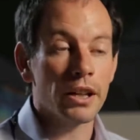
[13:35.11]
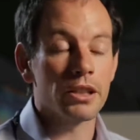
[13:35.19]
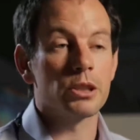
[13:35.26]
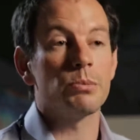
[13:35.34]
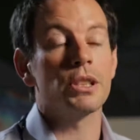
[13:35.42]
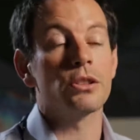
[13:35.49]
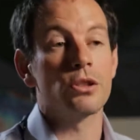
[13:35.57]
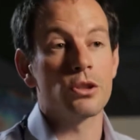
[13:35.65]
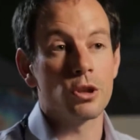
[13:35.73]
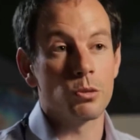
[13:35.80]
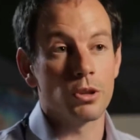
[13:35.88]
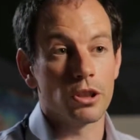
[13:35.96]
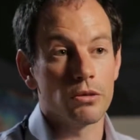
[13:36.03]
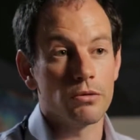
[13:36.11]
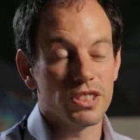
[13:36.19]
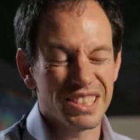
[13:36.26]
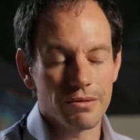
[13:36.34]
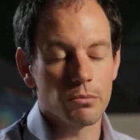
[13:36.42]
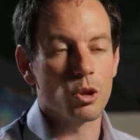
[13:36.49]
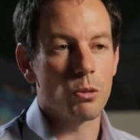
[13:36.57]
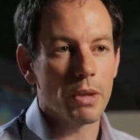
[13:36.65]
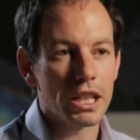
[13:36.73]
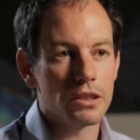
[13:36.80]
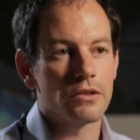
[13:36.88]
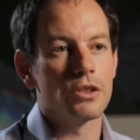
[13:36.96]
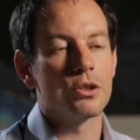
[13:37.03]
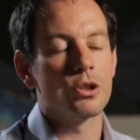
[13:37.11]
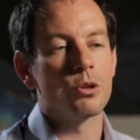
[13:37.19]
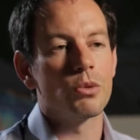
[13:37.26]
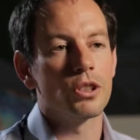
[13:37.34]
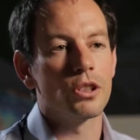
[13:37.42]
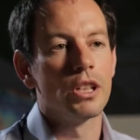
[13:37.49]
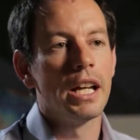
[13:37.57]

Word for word: it's bigger than Jupiter, it's more massive than Jupiter,